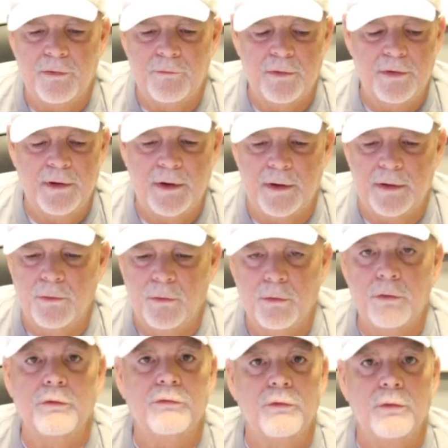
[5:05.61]
Everything I
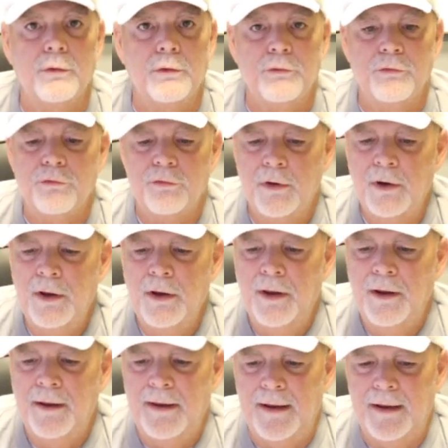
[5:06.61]
own is orange,
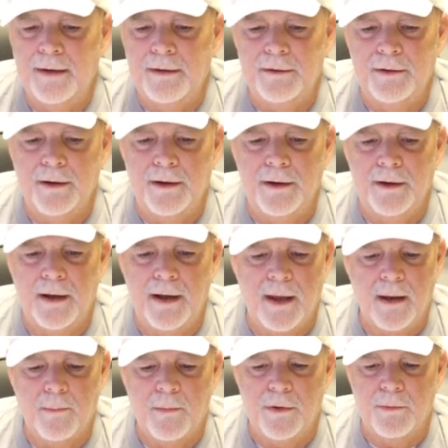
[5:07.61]
and
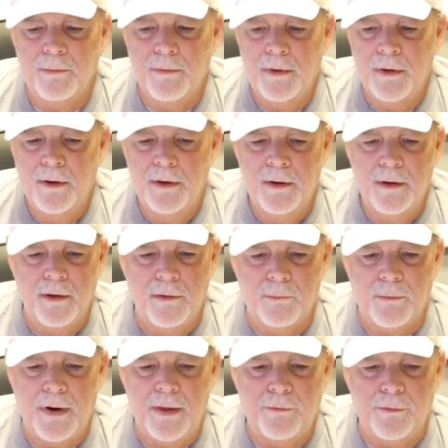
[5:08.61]
I am a
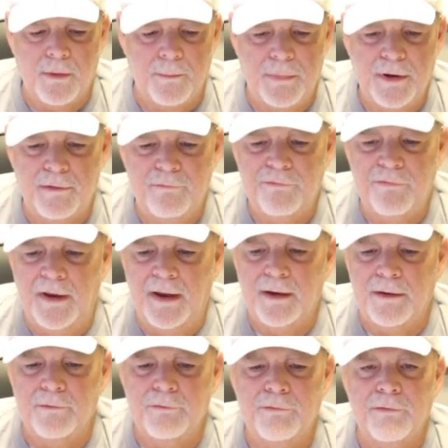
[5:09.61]
rather big
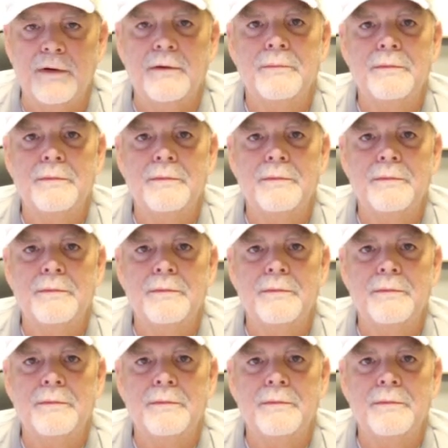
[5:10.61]
fan of